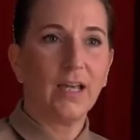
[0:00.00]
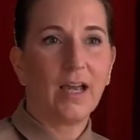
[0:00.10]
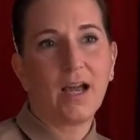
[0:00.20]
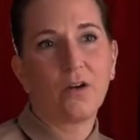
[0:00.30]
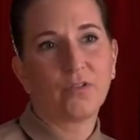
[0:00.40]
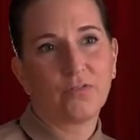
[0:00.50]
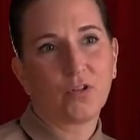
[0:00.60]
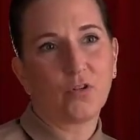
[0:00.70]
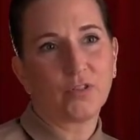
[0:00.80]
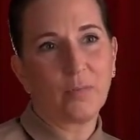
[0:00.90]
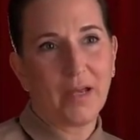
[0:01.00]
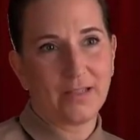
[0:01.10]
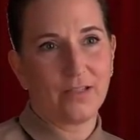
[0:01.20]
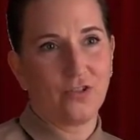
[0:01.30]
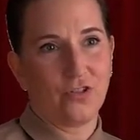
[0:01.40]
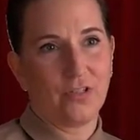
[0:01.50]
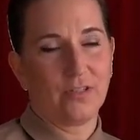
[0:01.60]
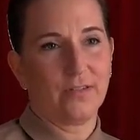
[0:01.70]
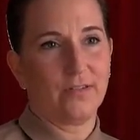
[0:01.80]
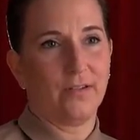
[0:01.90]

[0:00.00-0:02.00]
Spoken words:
how difficult the passage is.